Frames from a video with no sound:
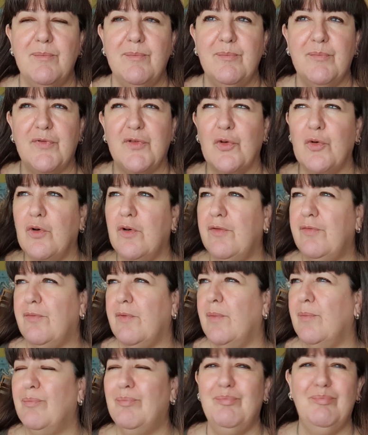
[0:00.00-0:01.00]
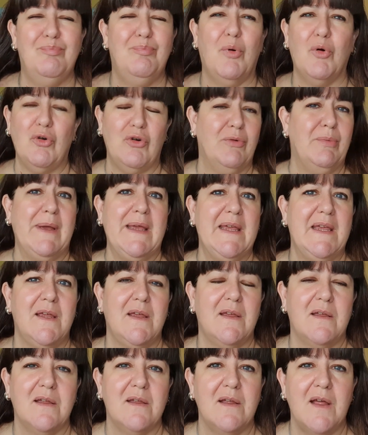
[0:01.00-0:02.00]
sort of
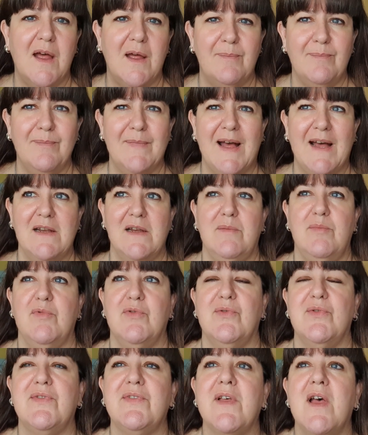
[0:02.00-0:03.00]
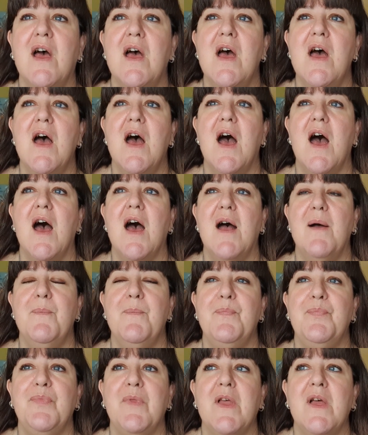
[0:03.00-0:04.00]
burrowing animals.
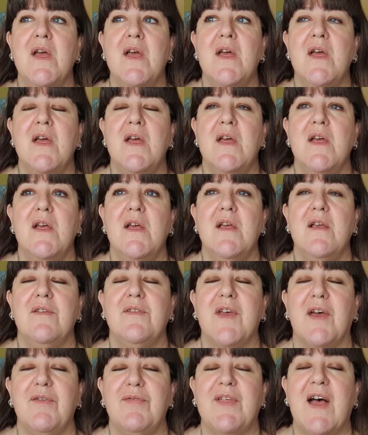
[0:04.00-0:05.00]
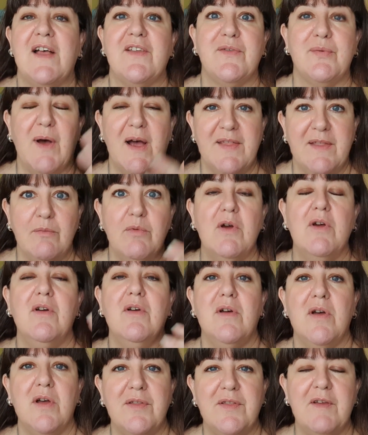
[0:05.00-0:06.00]
So that's why
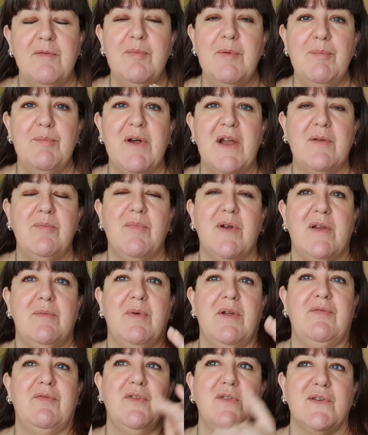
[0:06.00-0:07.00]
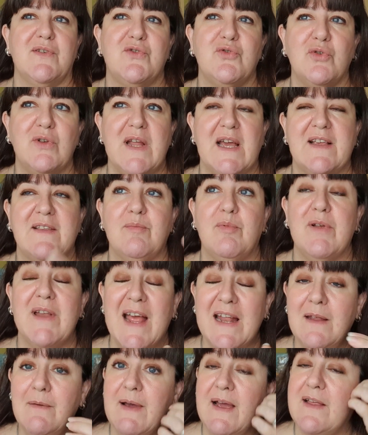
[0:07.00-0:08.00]
they've been bred for the short legs. But
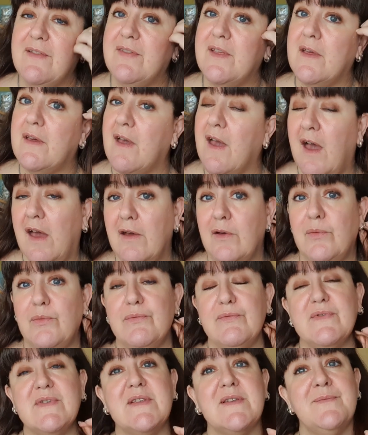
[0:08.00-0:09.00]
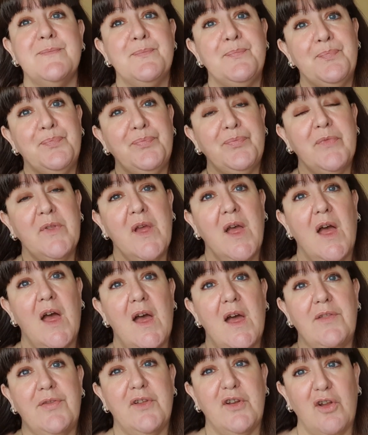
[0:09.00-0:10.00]
anyway, the coats,
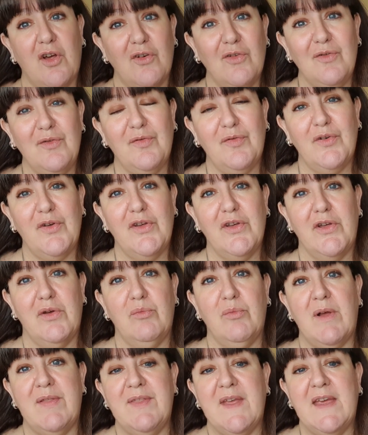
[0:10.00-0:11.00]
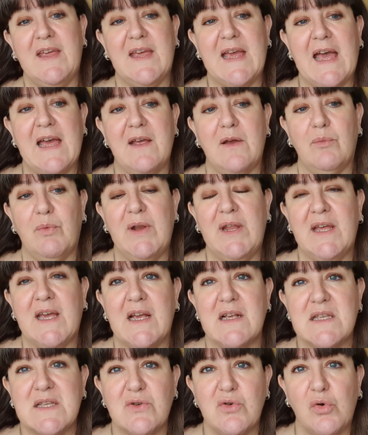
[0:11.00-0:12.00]
the long fur, when it
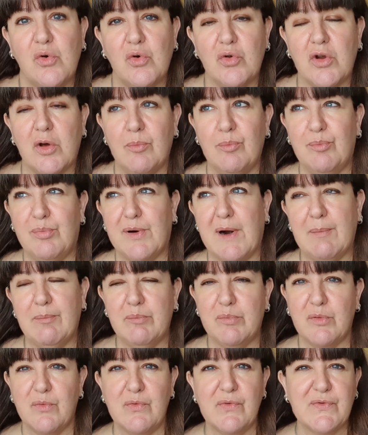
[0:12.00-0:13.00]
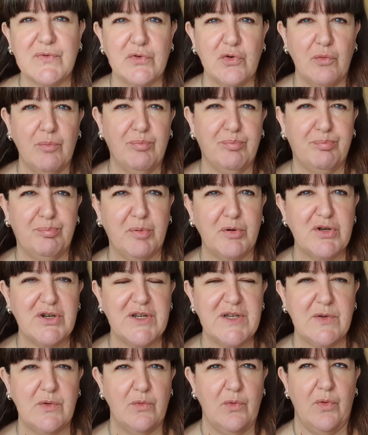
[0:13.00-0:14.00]
gets caught on brambles or
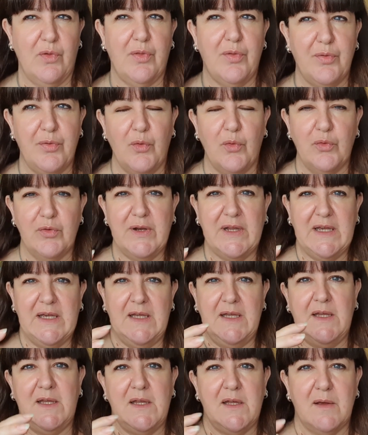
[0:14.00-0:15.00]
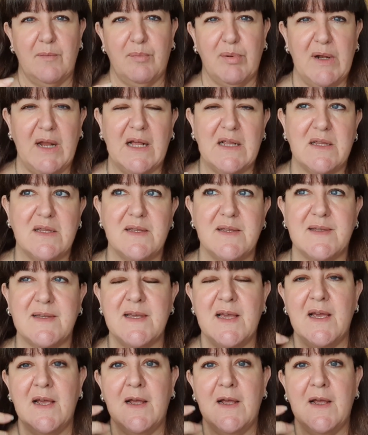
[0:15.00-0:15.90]
bushes or thorny plants,